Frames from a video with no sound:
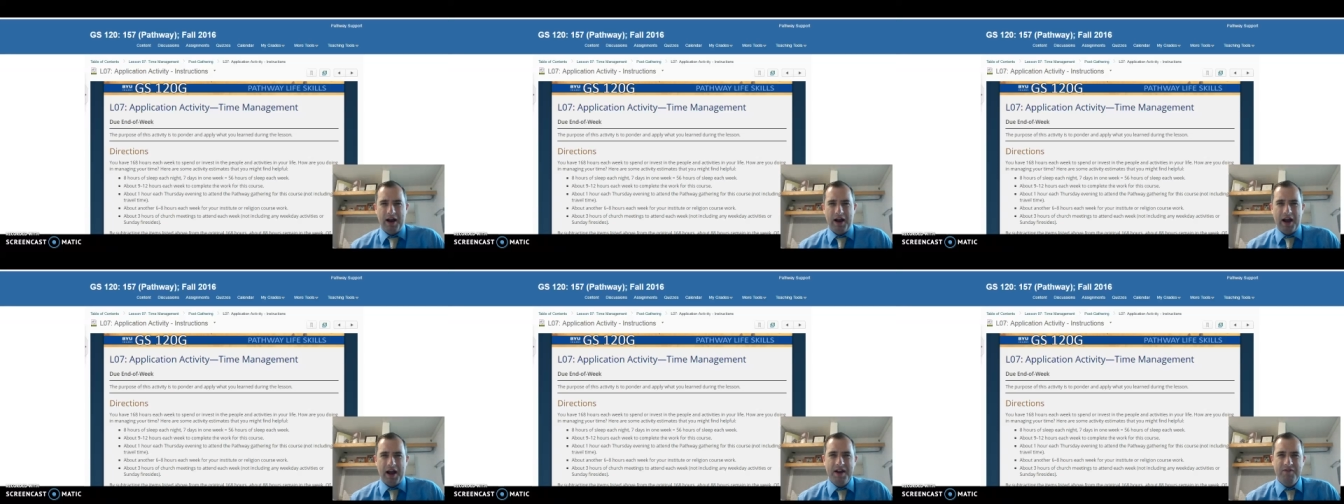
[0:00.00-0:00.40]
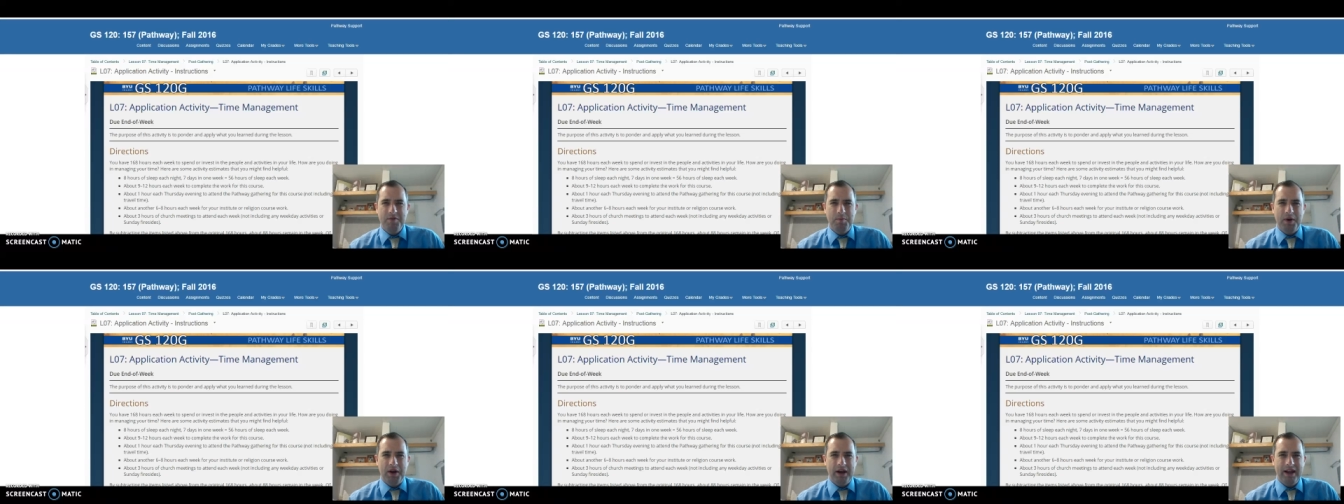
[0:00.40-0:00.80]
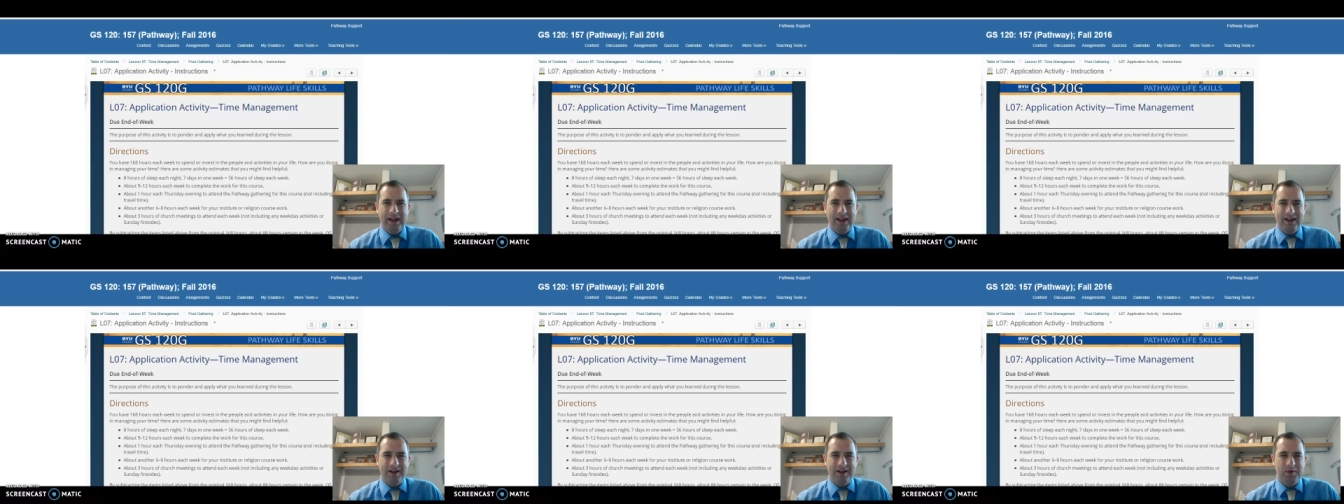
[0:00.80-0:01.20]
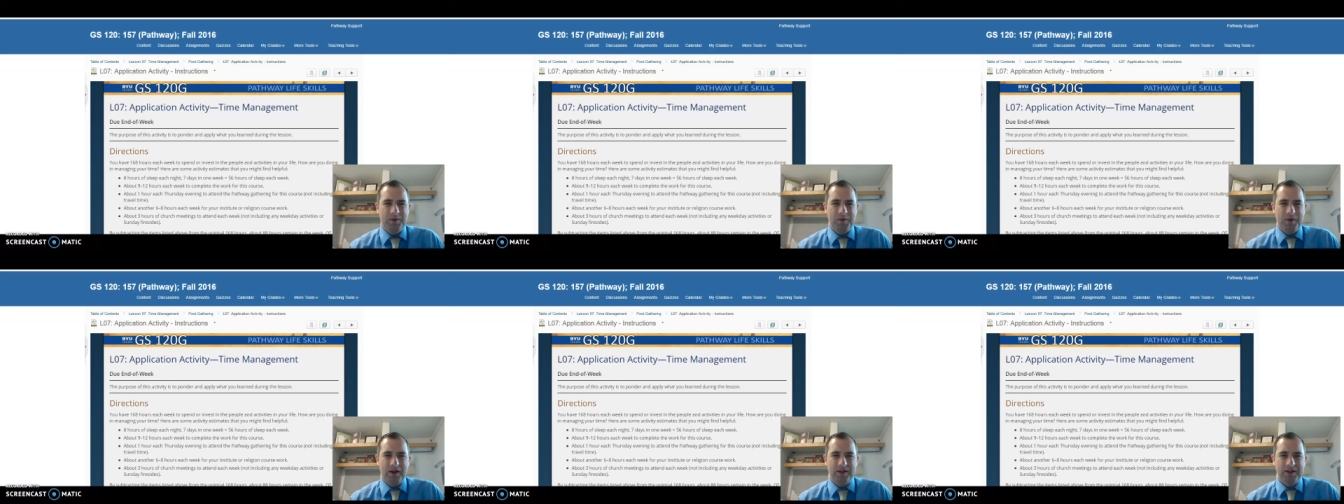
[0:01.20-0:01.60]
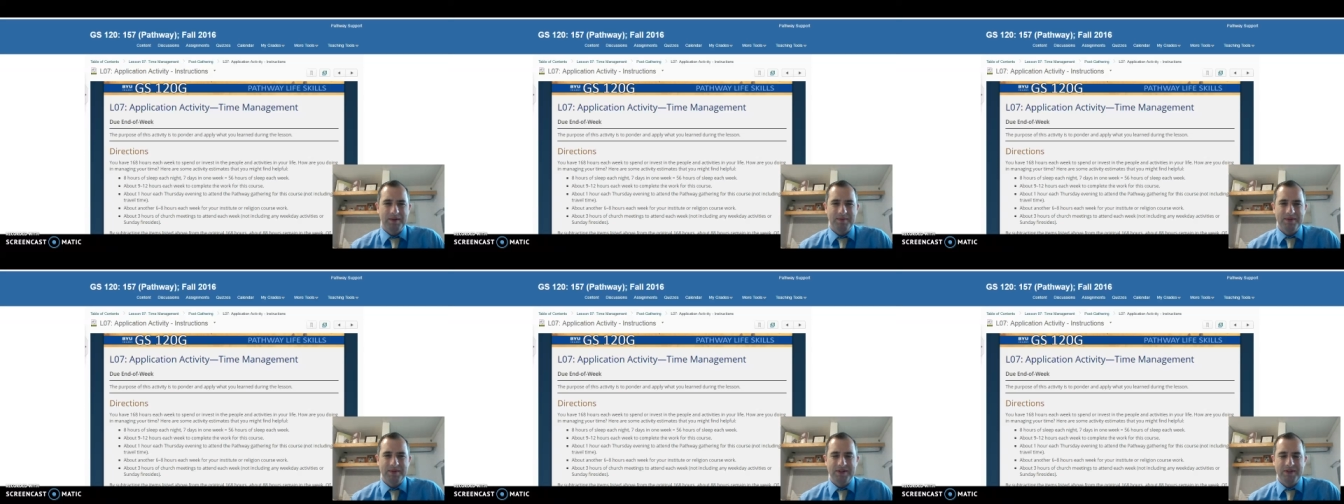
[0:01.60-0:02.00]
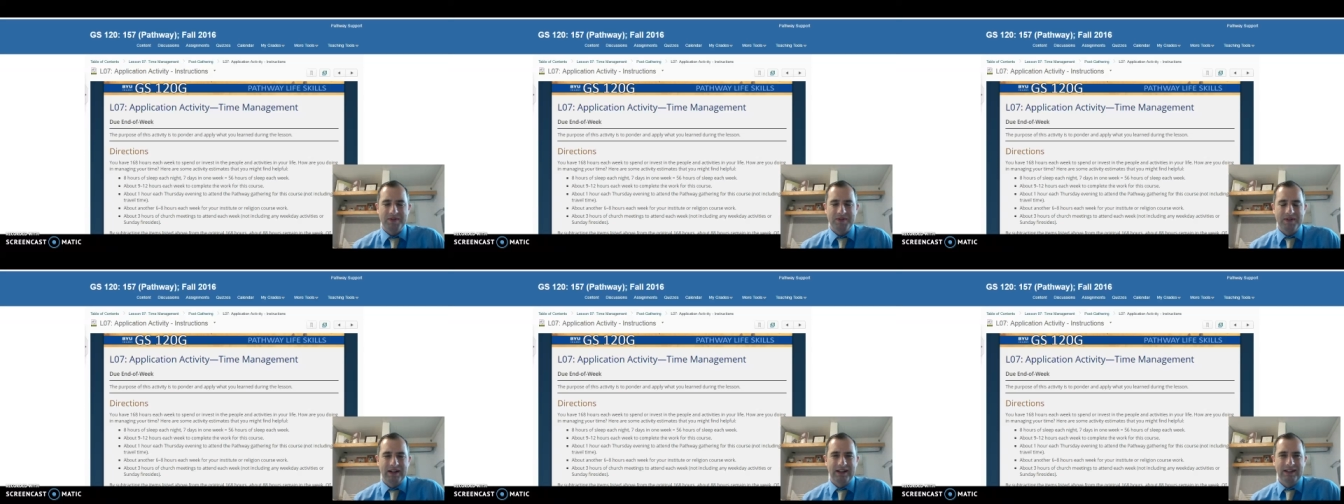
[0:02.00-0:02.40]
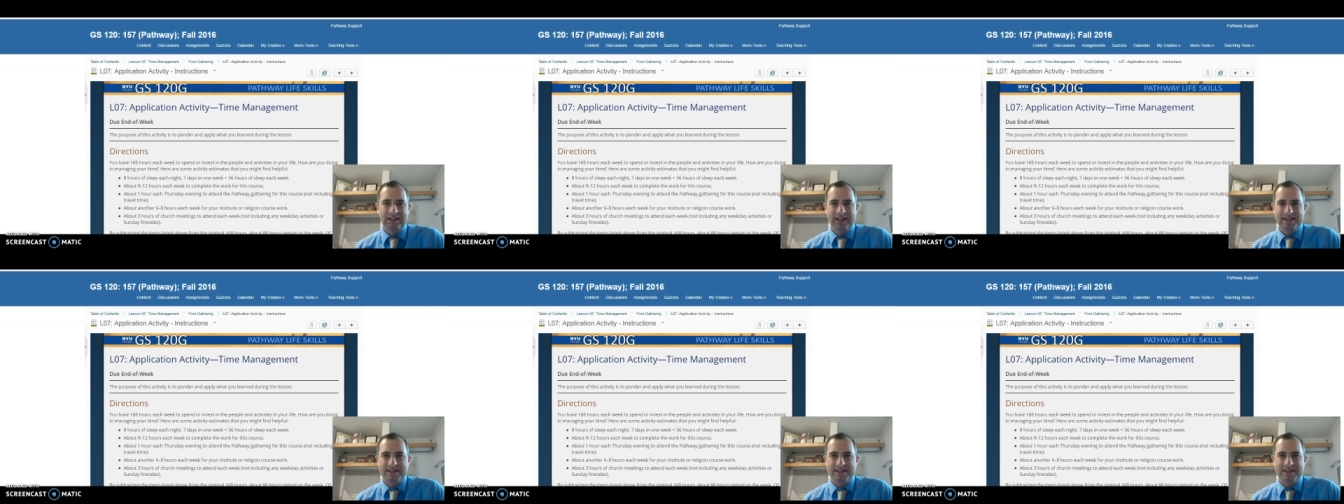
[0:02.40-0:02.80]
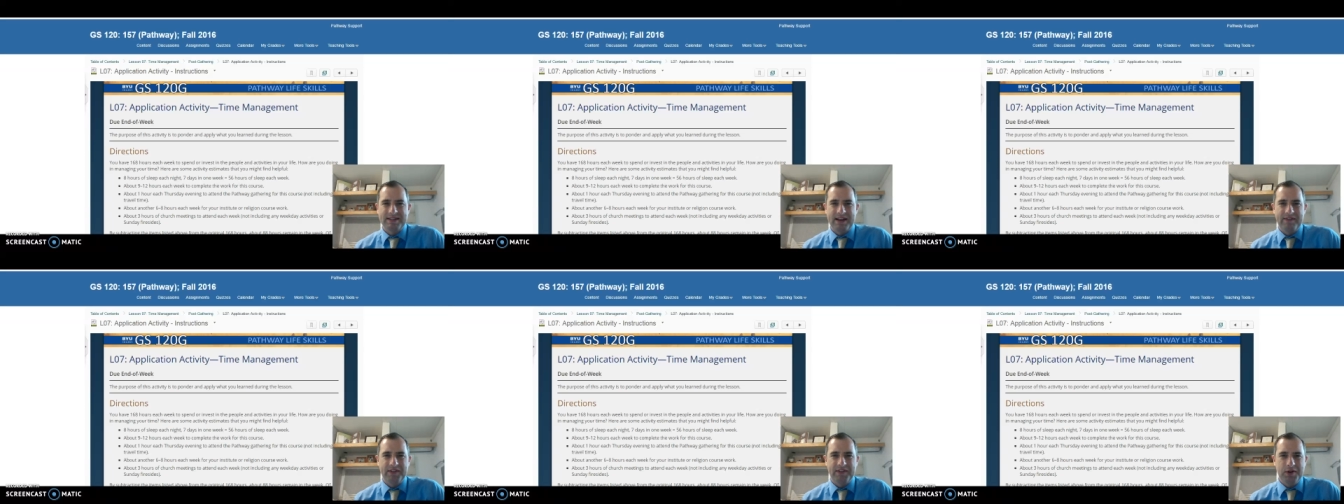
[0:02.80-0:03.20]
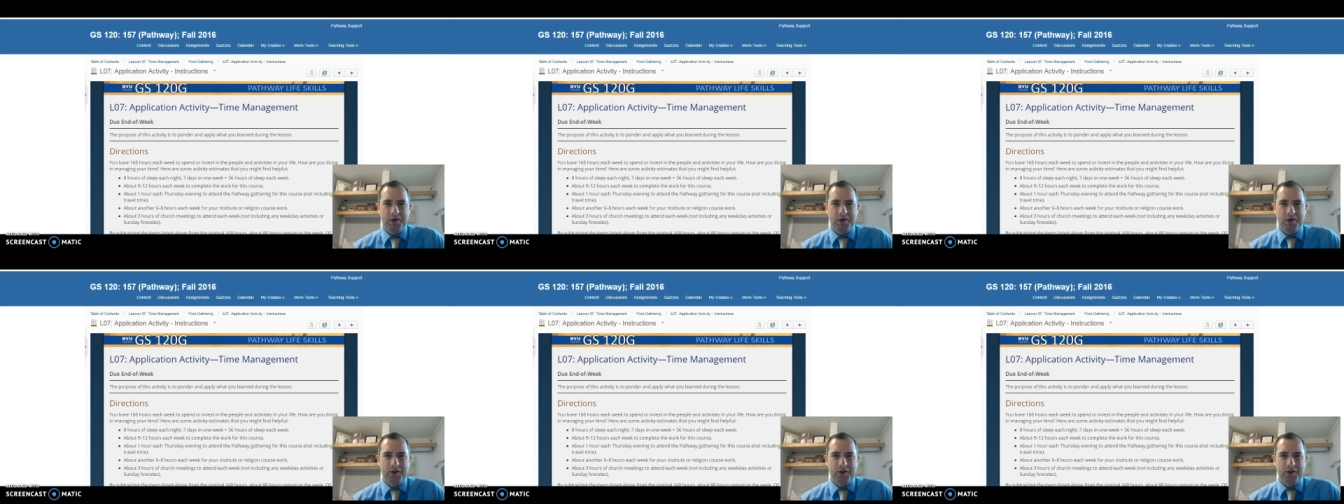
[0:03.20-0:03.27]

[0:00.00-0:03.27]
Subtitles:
Hi everybody, welcome to lesson 7.